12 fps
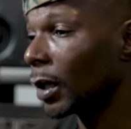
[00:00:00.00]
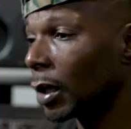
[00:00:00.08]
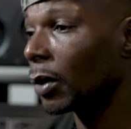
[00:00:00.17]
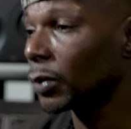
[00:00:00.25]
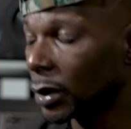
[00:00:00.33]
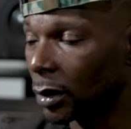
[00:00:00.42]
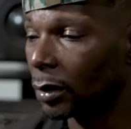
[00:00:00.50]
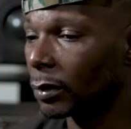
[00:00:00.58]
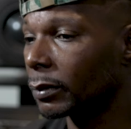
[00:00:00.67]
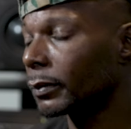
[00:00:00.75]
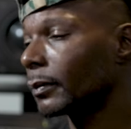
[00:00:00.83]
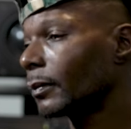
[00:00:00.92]
closer, though,
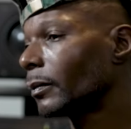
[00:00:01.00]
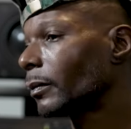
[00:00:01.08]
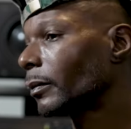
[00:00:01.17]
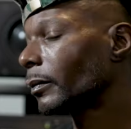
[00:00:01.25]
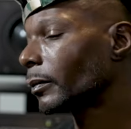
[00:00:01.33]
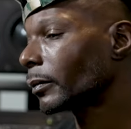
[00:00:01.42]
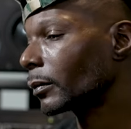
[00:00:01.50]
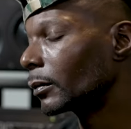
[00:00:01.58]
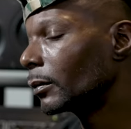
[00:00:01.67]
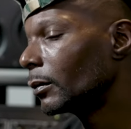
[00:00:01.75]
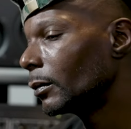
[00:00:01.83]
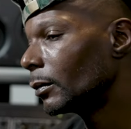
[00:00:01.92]

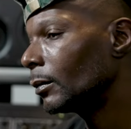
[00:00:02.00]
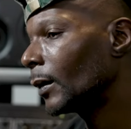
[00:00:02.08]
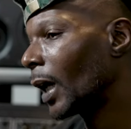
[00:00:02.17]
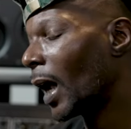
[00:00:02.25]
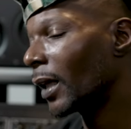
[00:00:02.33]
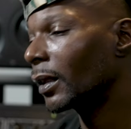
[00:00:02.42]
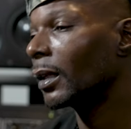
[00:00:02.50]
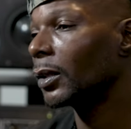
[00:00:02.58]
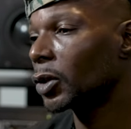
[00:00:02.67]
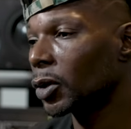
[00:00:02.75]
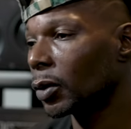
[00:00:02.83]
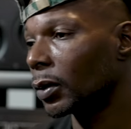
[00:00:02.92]
after the
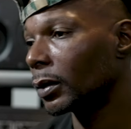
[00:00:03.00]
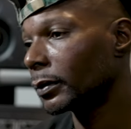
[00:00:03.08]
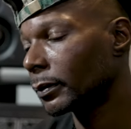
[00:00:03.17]
tour.